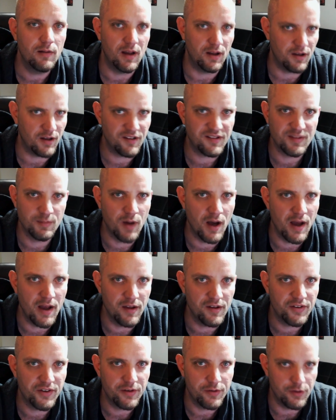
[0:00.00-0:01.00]
and
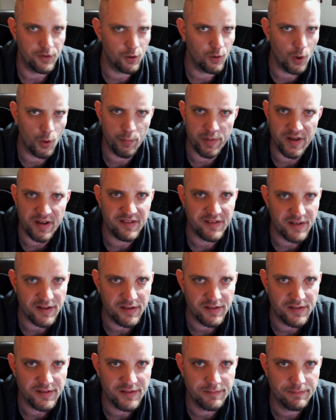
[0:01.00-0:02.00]
customize your own P
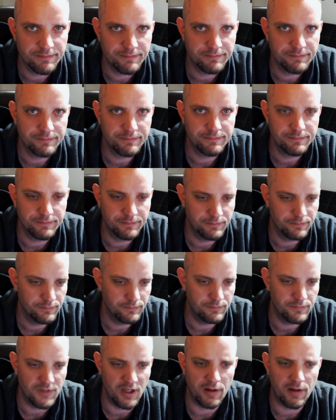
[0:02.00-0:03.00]
Cs.
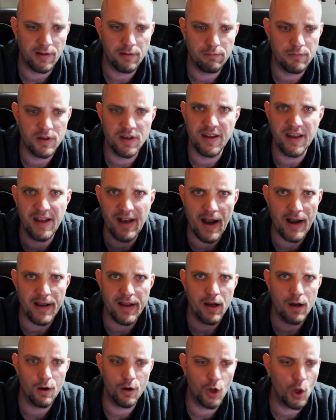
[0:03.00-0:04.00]
Get out of
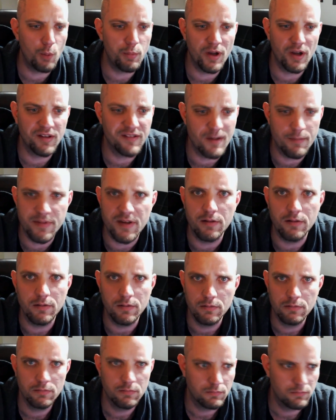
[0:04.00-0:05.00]
here and go build something.
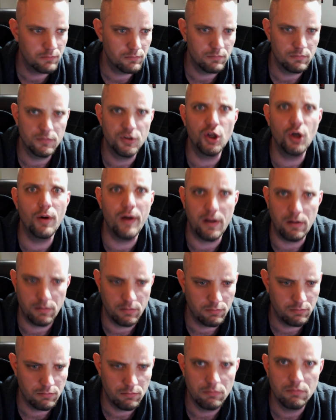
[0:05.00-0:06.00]
Do it.
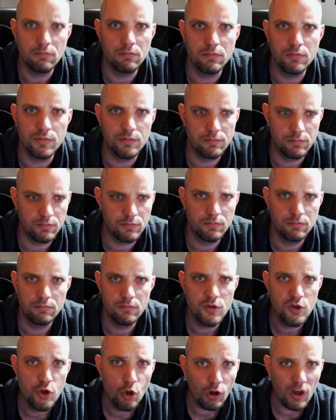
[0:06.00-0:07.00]

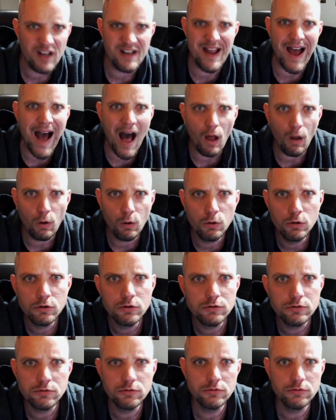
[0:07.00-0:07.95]
Do it now!